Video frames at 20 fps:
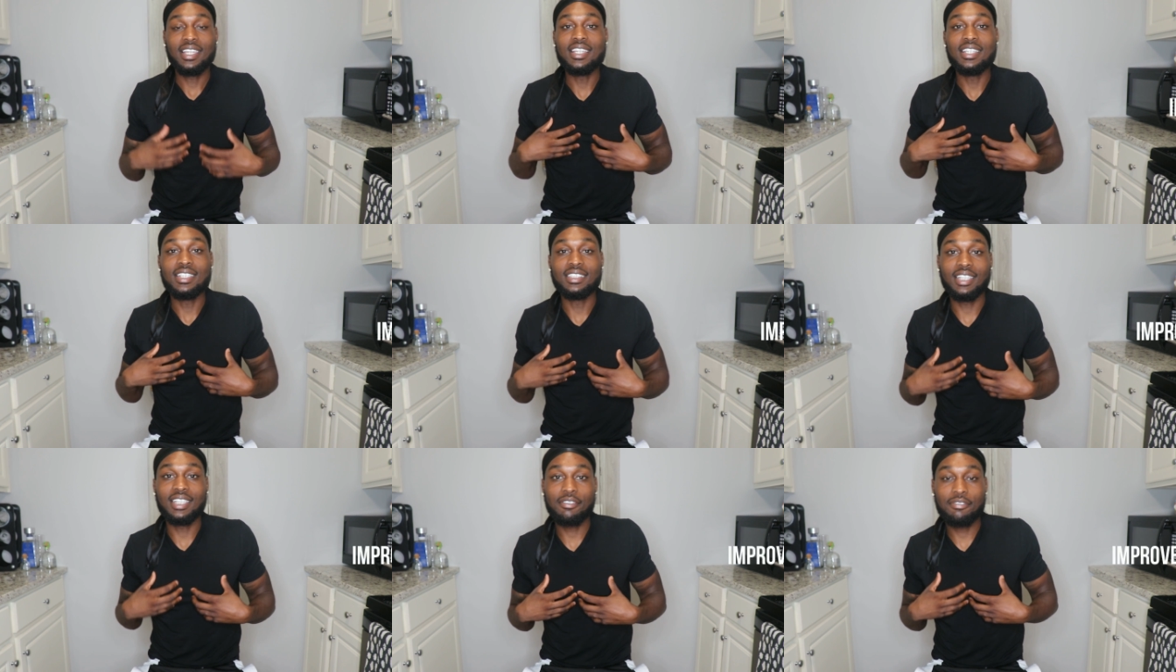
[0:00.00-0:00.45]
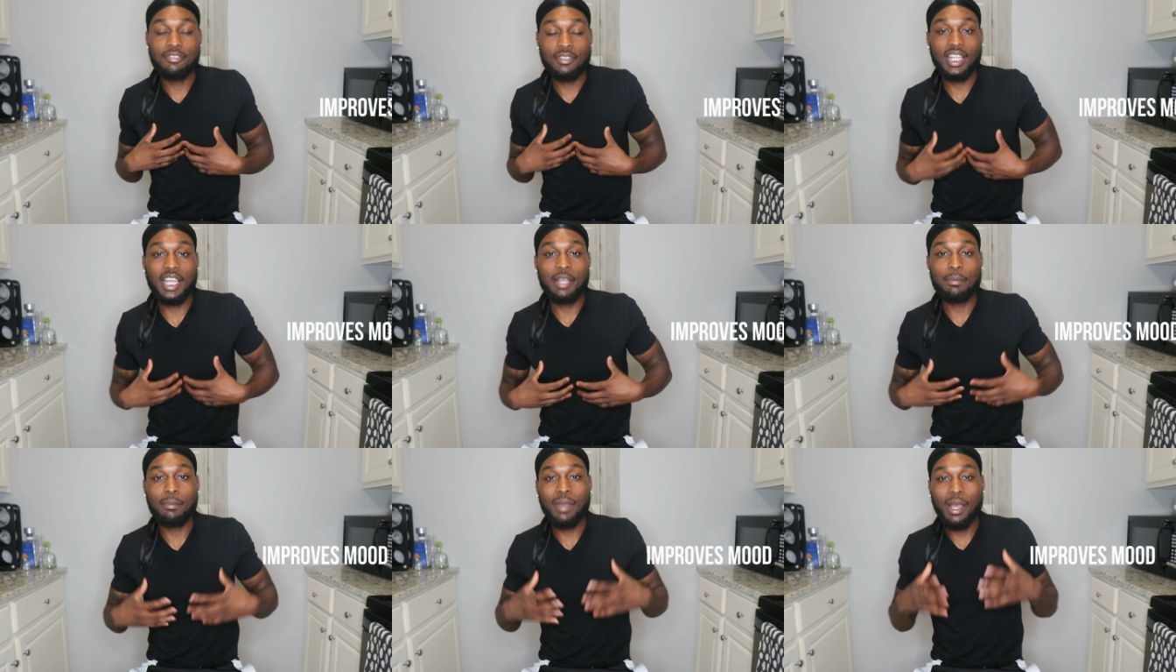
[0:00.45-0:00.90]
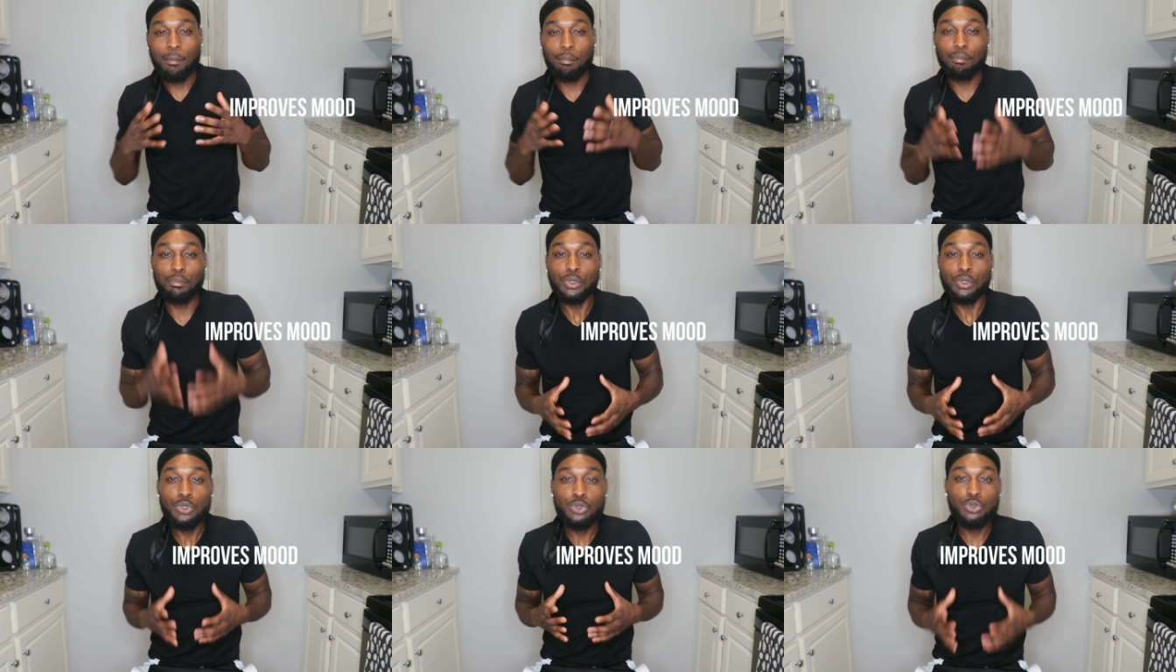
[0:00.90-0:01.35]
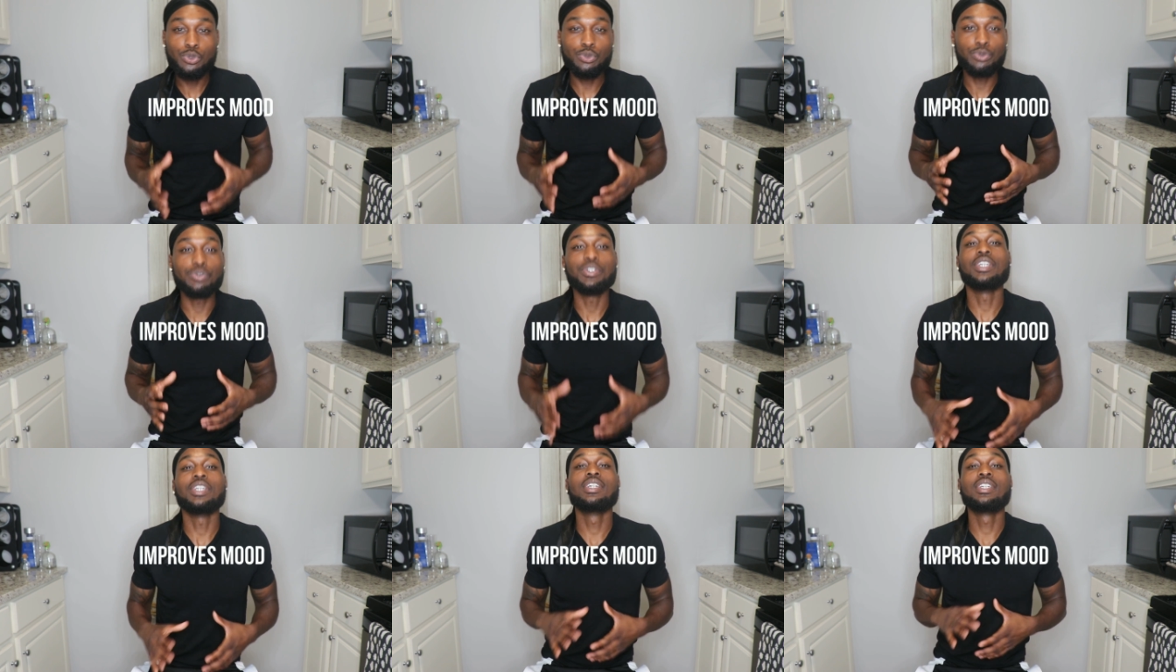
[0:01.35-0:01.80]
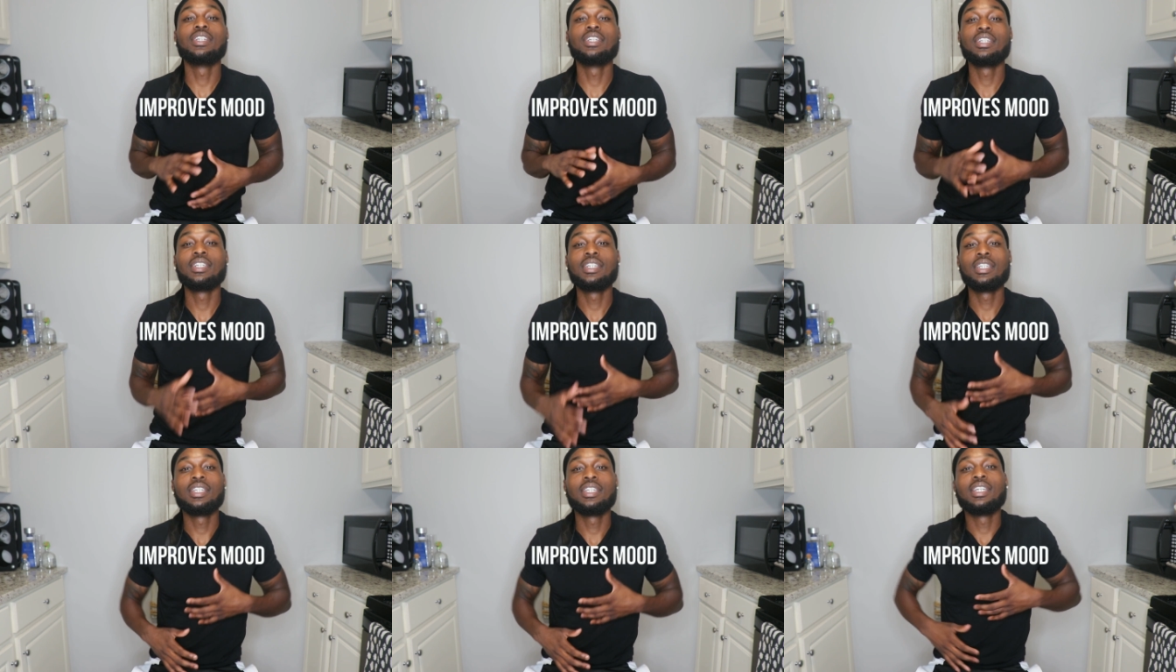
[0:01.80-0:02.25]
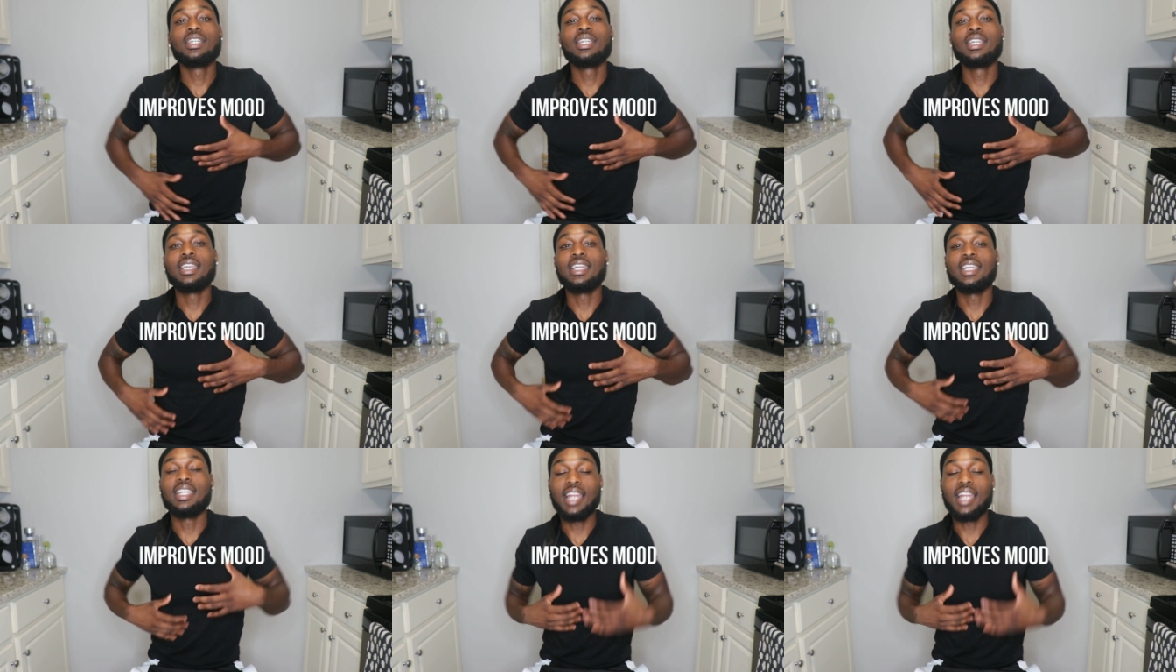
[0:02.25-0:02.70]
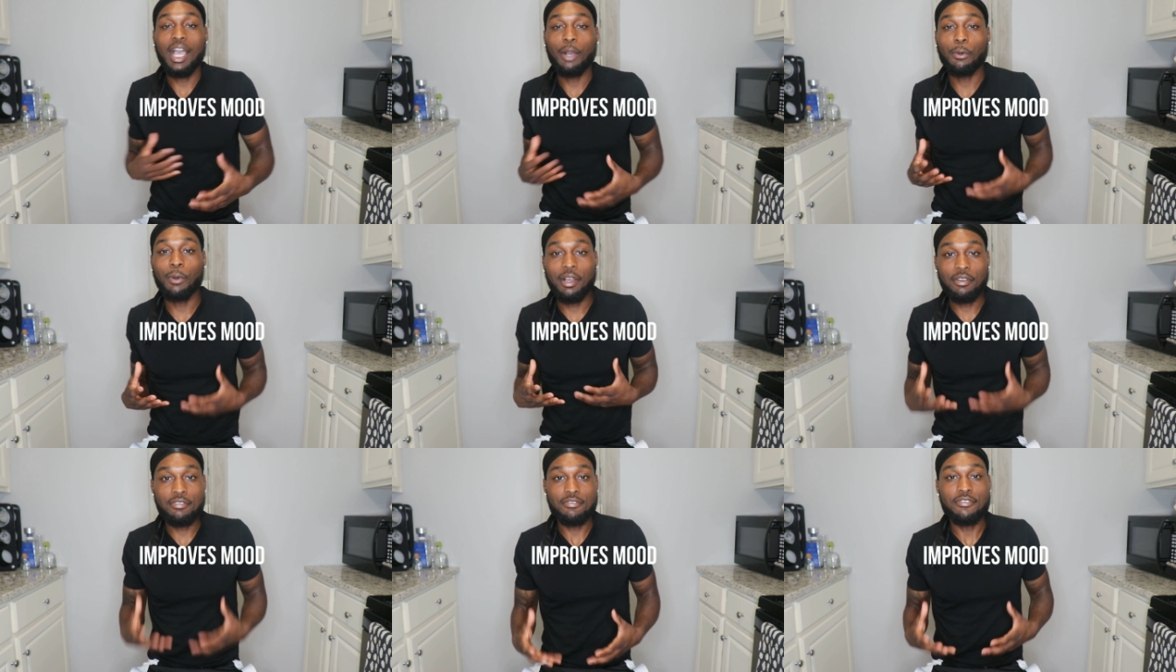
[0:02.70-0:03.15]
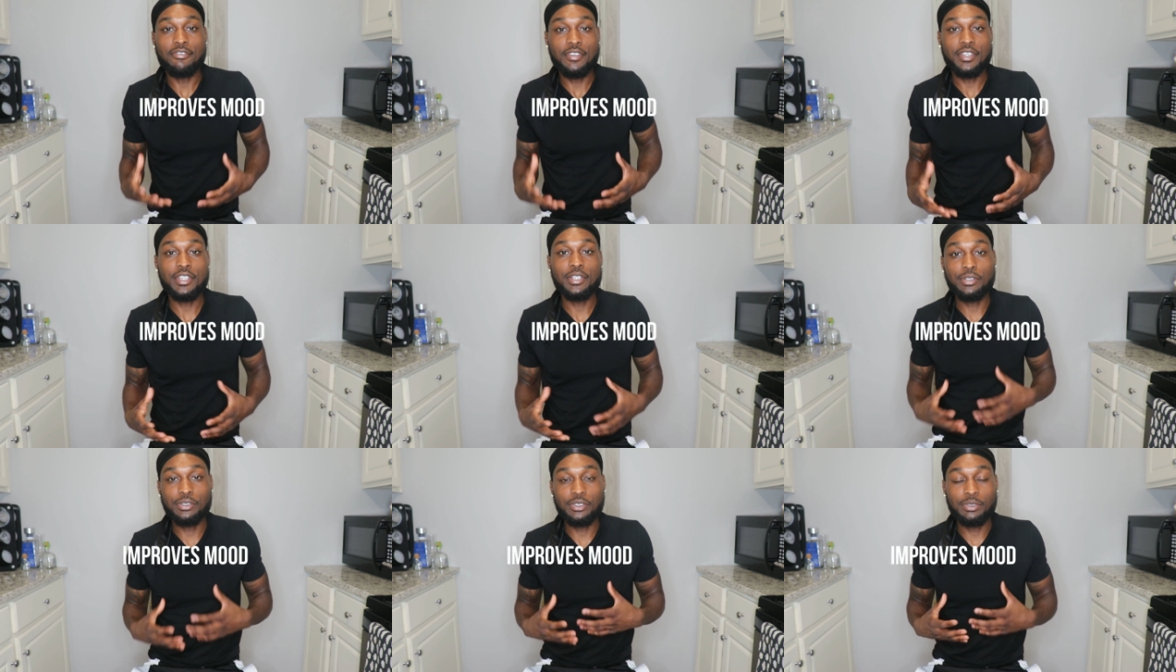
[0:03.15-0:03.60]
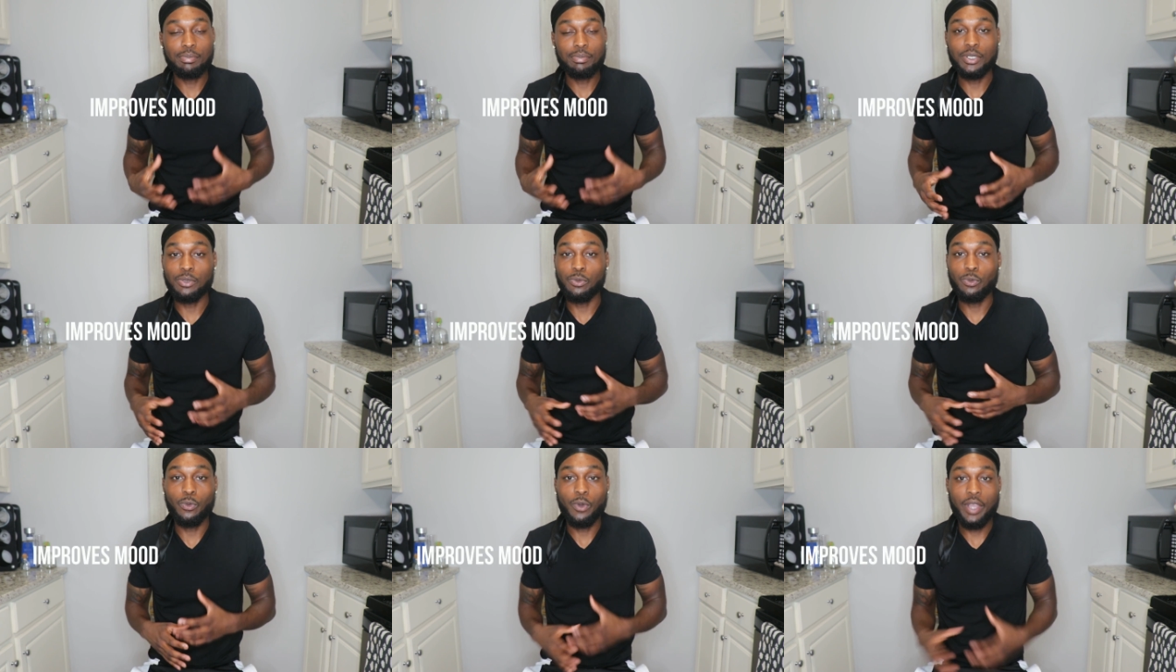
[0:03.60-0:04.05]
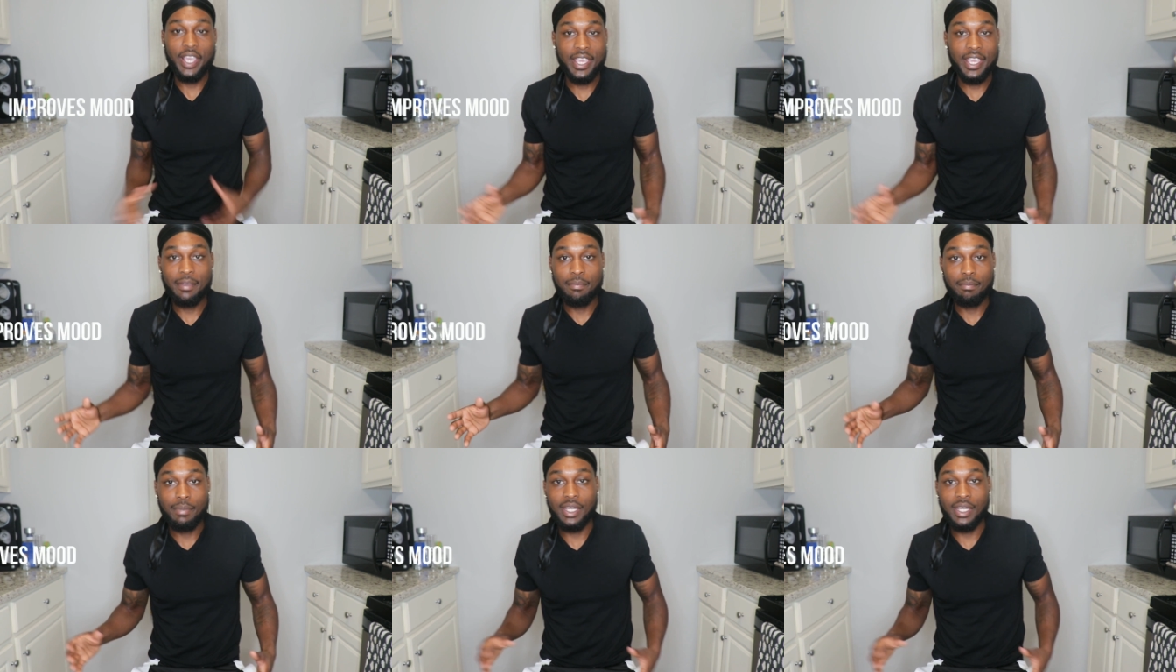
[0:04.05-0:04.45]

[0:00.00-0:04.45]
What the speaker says: is I feel like my mood and how I feel has been way